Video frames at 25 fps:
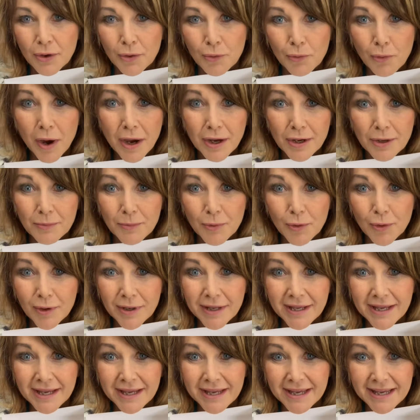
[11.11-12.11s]

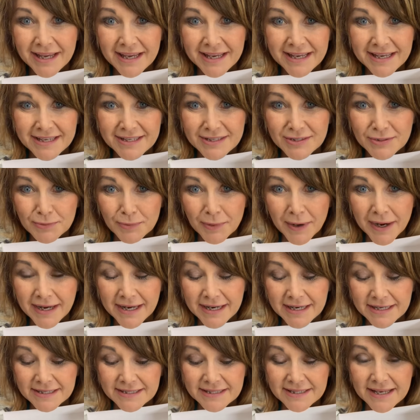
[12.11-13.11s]
guacamole is right
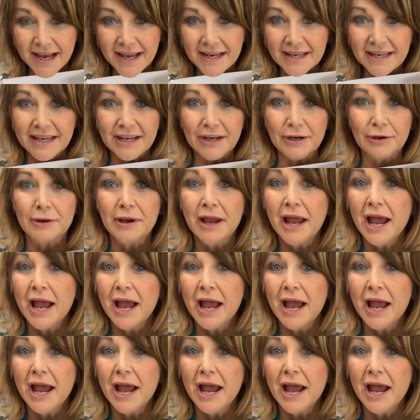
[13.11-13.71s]
inside here.